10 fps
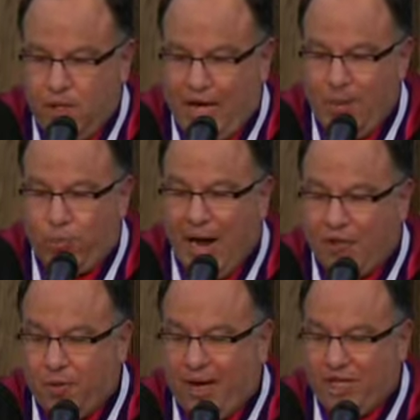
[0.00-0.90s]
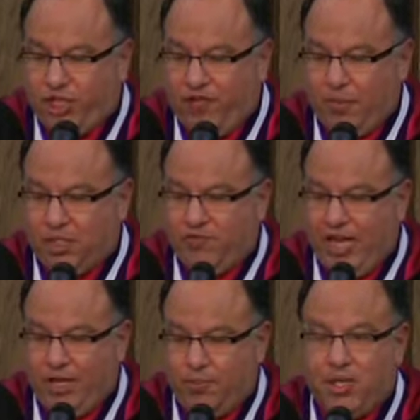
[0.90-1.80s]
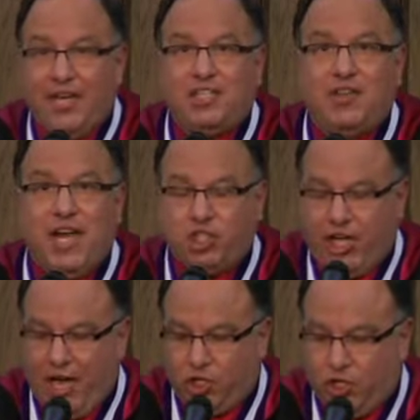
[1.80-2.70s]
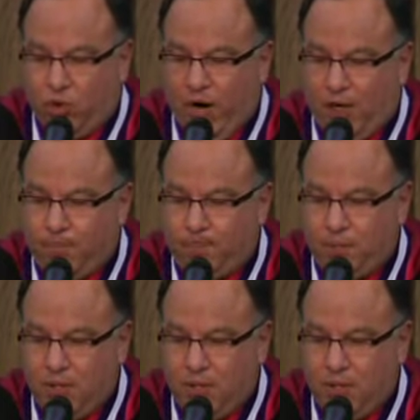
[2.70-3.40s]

I am proud that my achievements have taken place in the educational realm,